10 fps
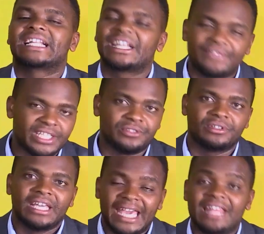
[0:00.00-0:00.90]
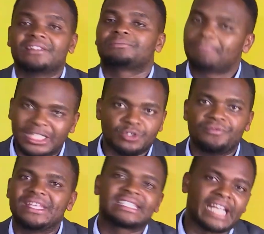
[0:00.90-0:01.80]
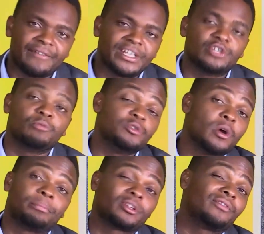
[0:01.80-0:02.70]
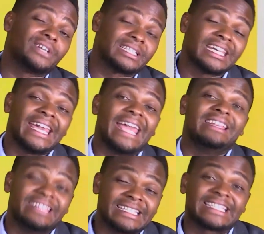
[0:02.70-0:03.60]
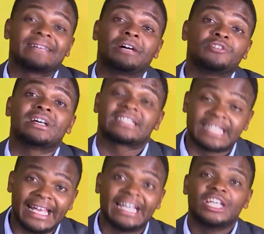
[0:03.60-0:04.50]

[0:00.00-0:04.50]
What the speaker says: a revenue, and part of this revenue will be your profit, and this is the money you are saying